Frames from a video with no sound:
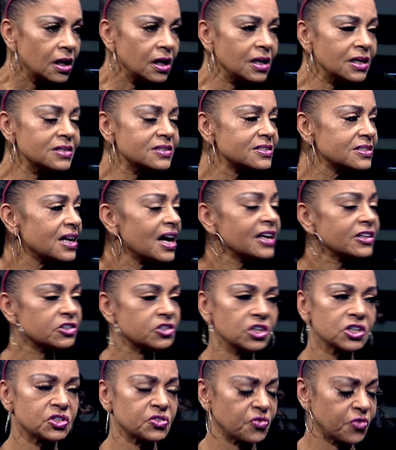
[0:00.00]
It's not
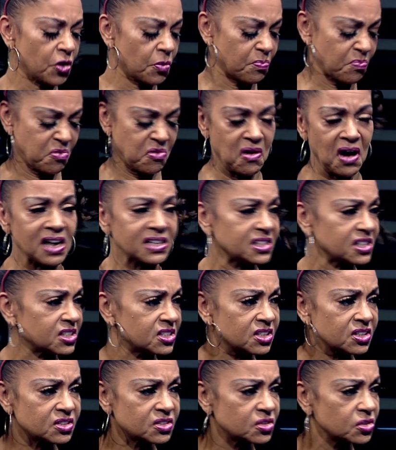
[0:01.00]
just for
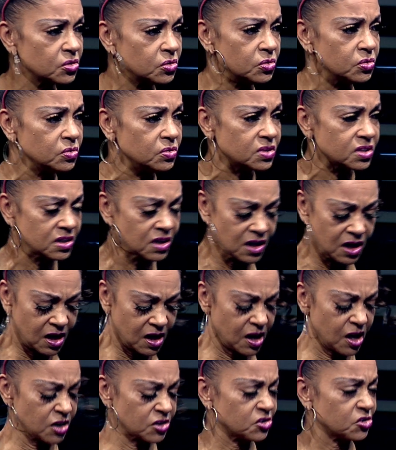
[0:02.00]
prostitutes
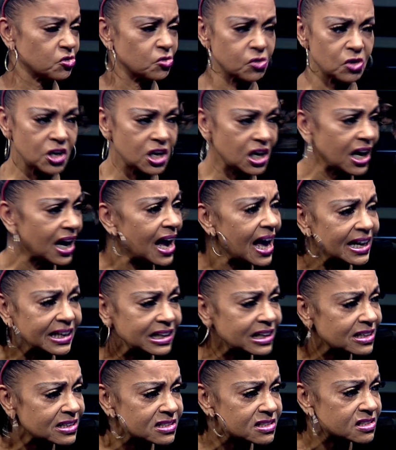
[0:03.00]
or drug
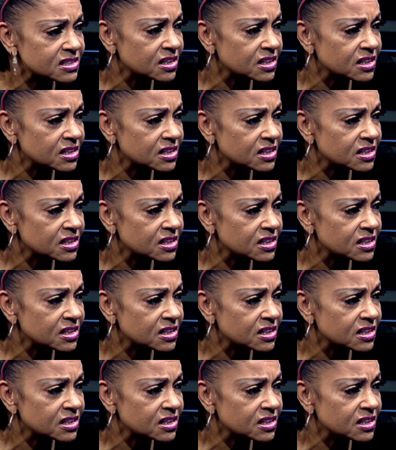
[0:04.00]
addicts.